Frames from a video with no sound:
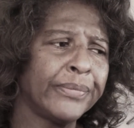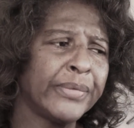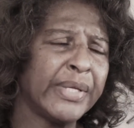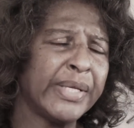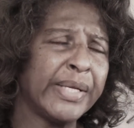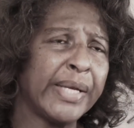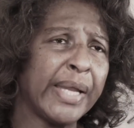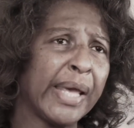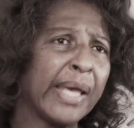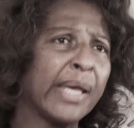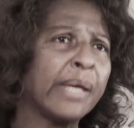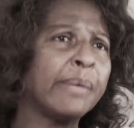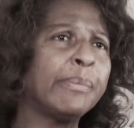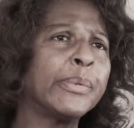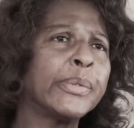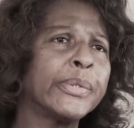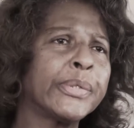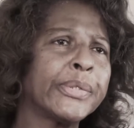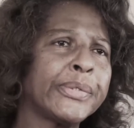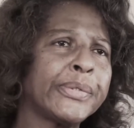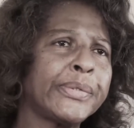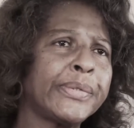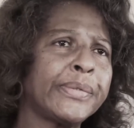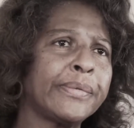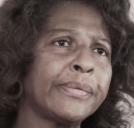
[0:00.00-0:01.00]
The
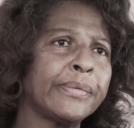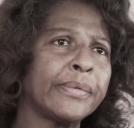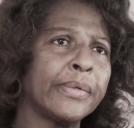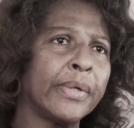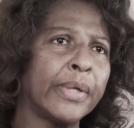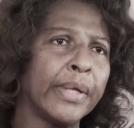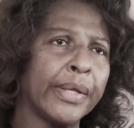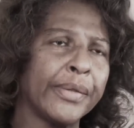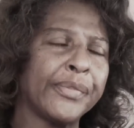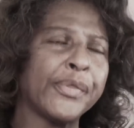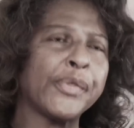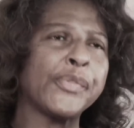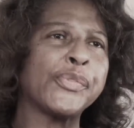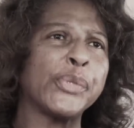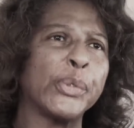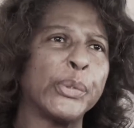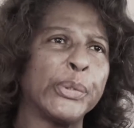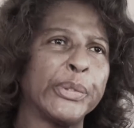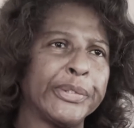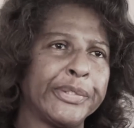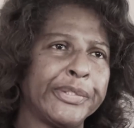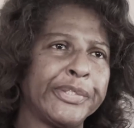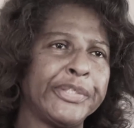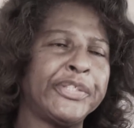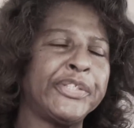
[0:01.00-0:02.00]
neighbors let the
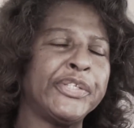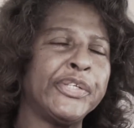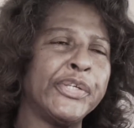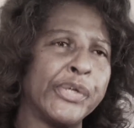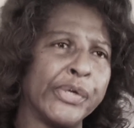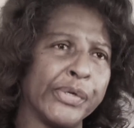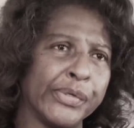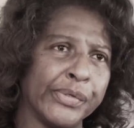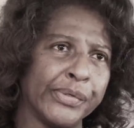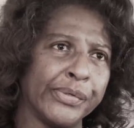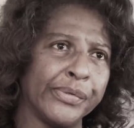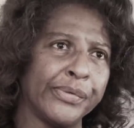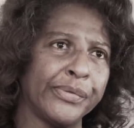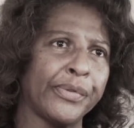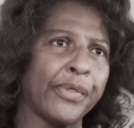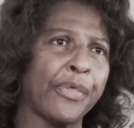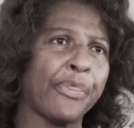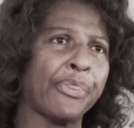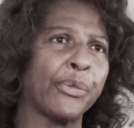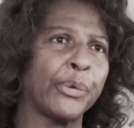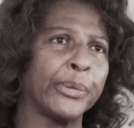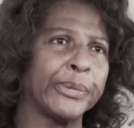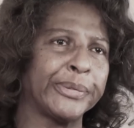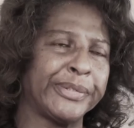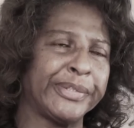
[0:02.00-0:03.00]
authorities know, and the
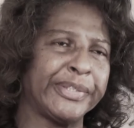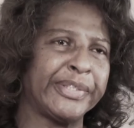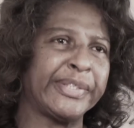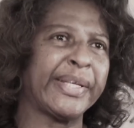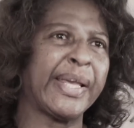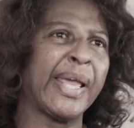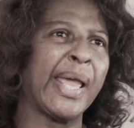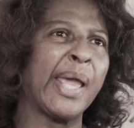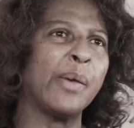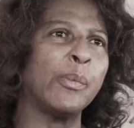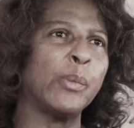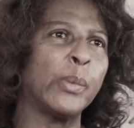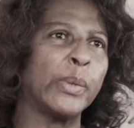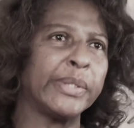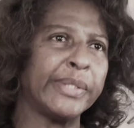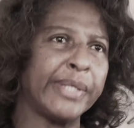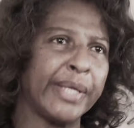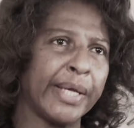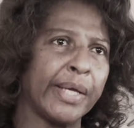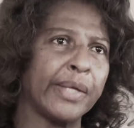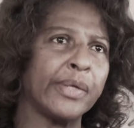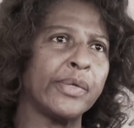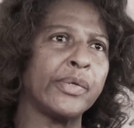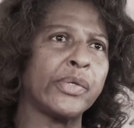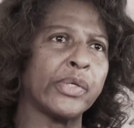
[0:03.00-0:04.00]
authorities came one
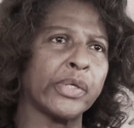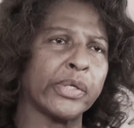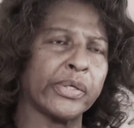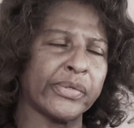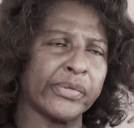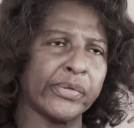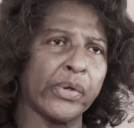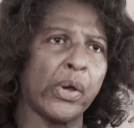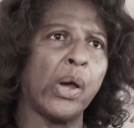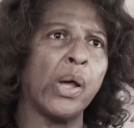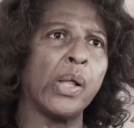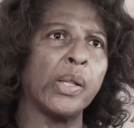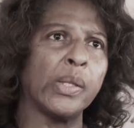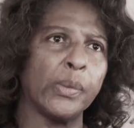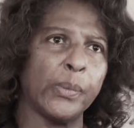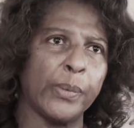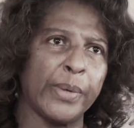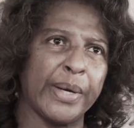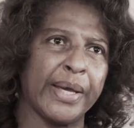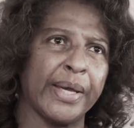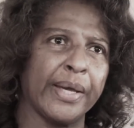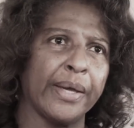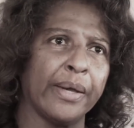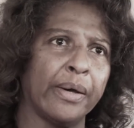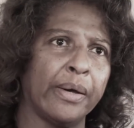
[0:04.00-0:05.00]
day and took us all
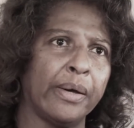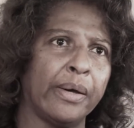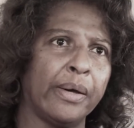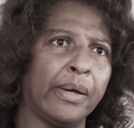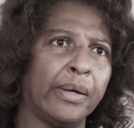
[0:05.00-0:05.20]
away,